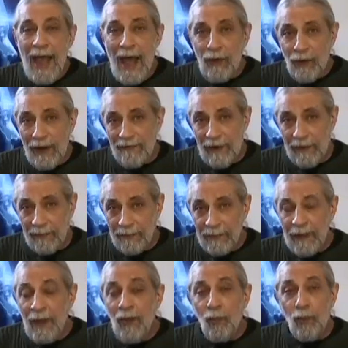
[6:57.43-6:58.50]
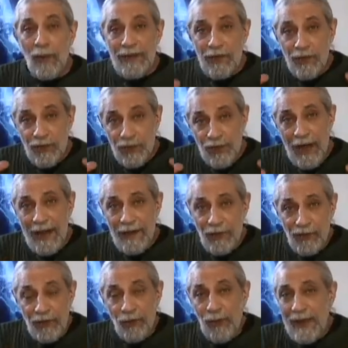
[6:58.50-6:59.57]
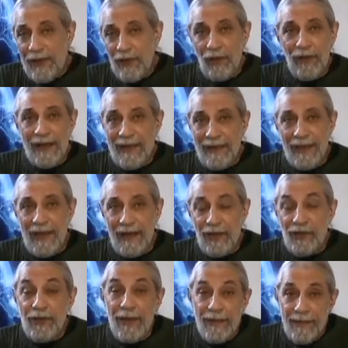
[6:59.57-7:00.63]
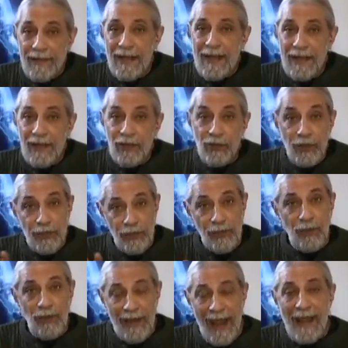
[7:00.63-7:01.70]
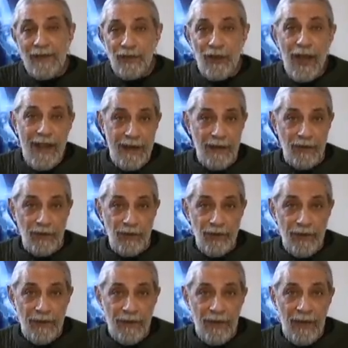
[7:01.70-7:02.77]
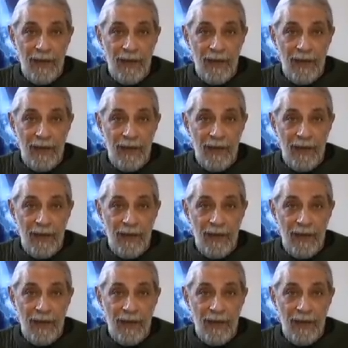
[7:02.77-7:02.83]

However, when you change the way you look at things, the things you look at change.